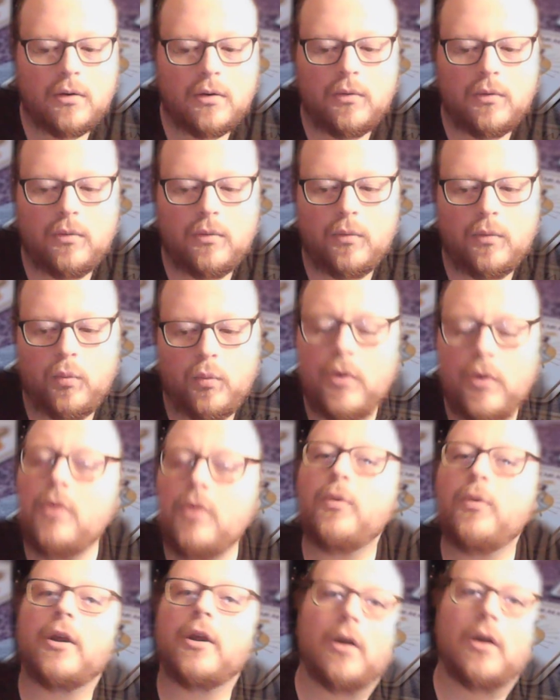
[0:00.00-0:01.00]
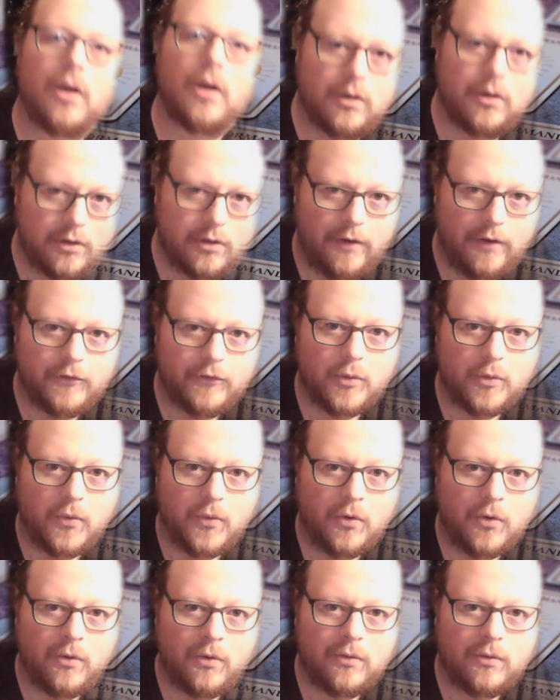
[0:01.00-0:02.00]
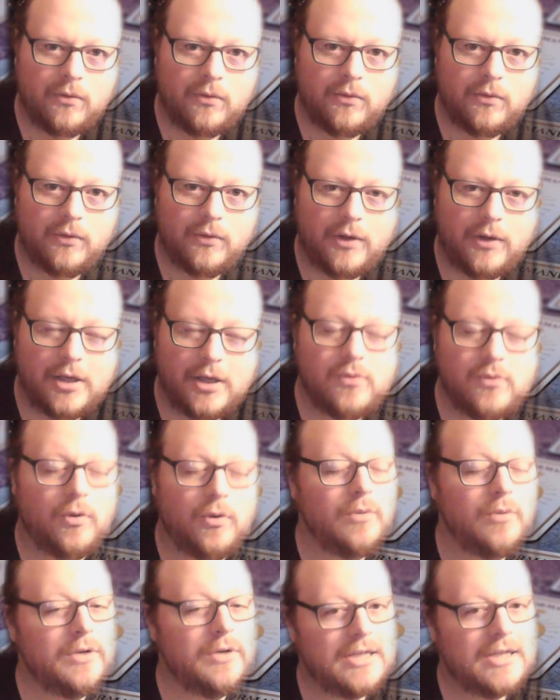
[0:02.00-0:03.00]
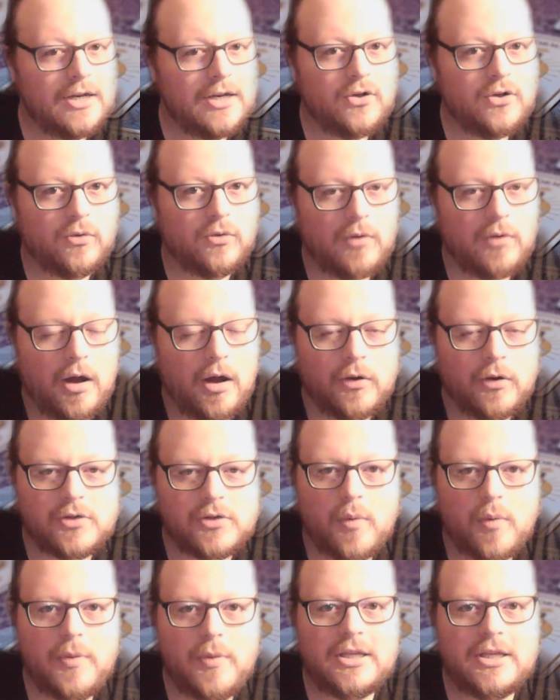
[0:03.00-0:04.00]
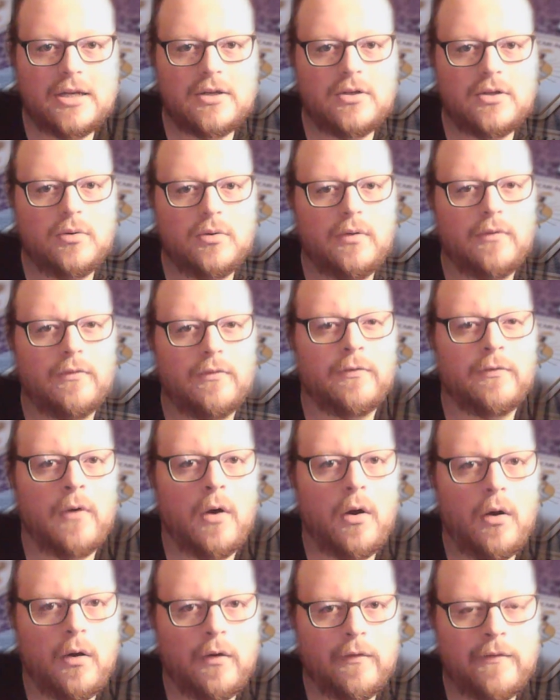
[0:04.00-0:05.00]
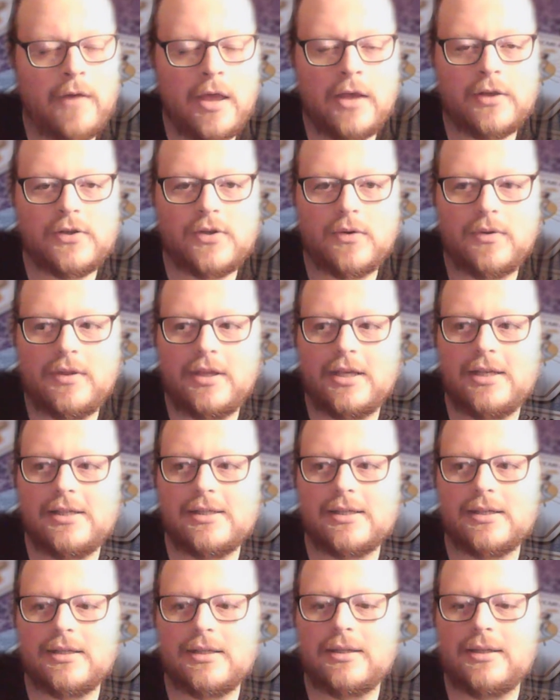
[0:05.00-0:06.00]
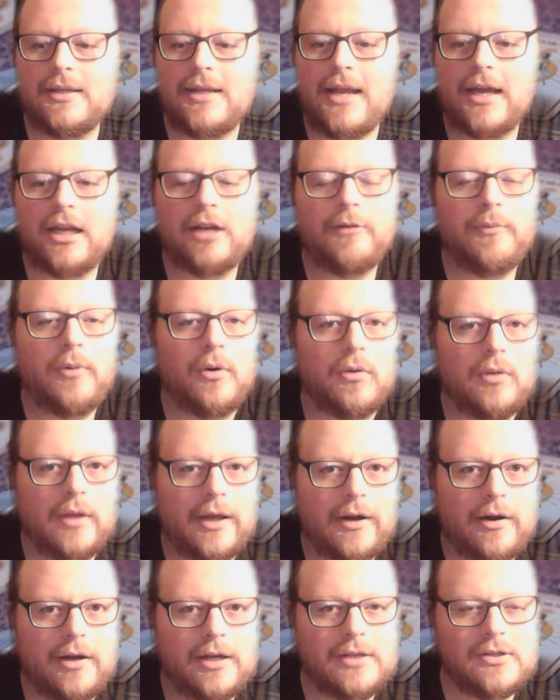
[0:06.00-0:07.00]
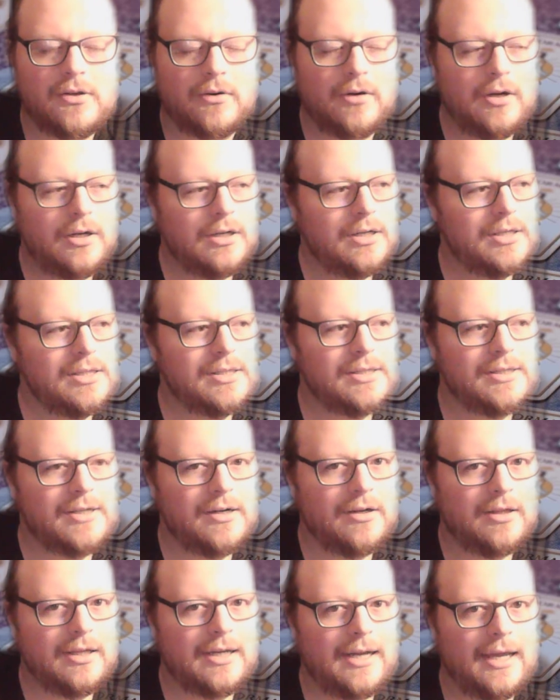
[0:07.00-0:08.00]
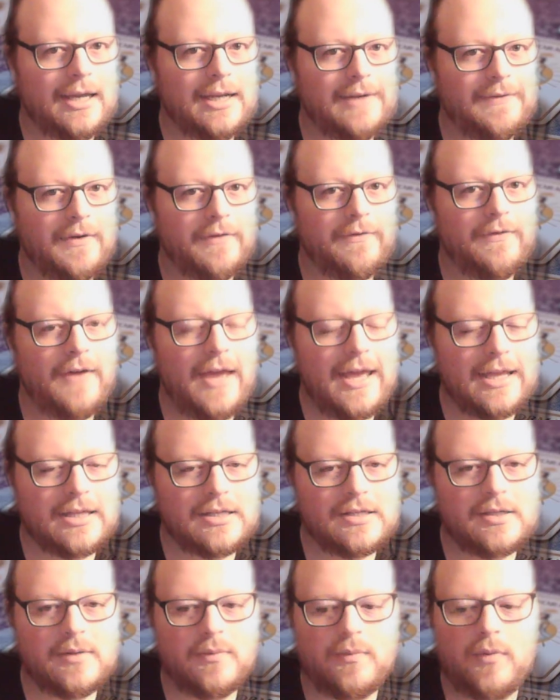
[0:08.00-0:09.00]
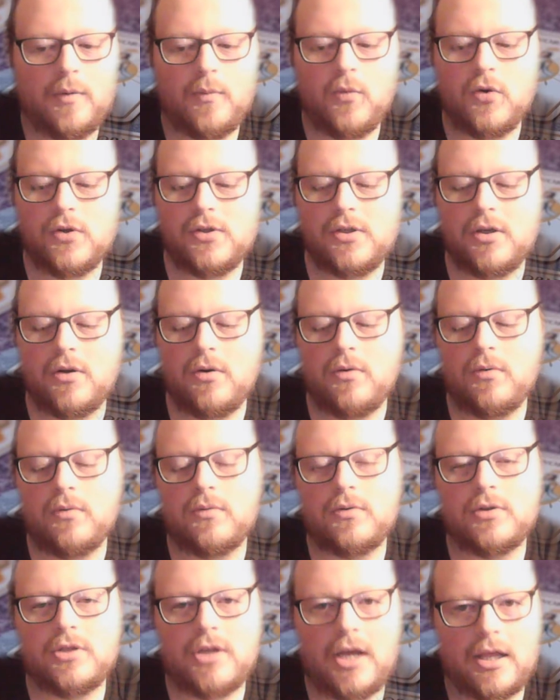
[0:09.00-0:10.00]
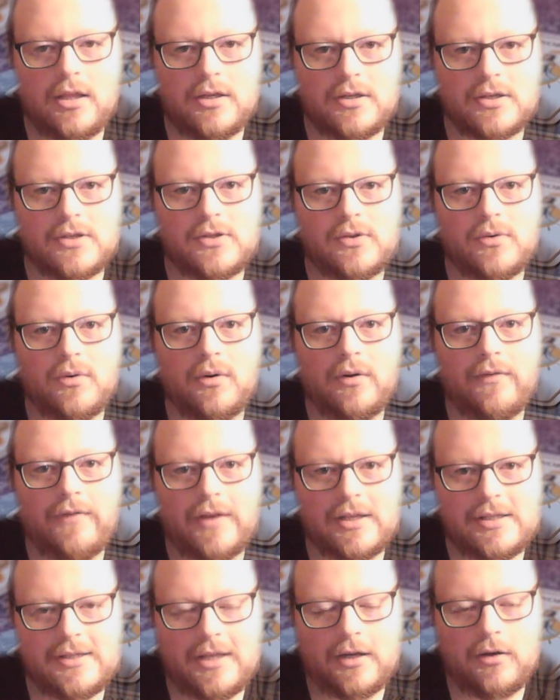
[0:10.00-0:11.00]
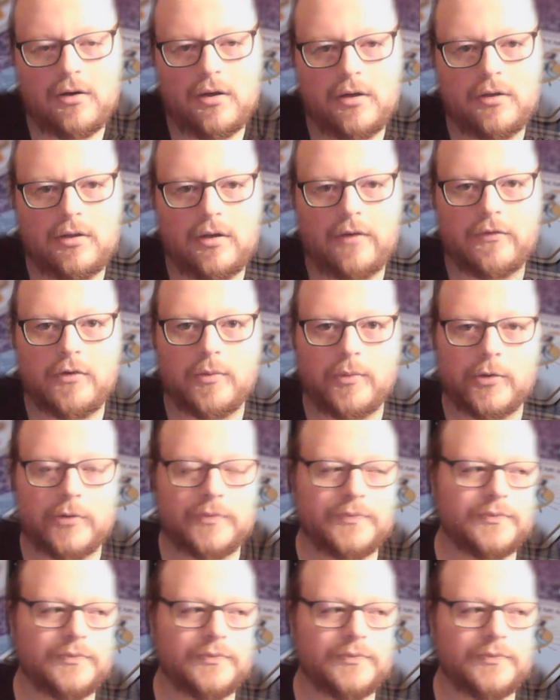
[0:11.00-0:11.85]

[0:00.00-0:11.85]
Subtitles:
when we are uncomfortable is when we tend to grow. It's when we tend to evolve. So these negative polarities are not necessarily negative events, but more so challenges or events that are uncomfortable.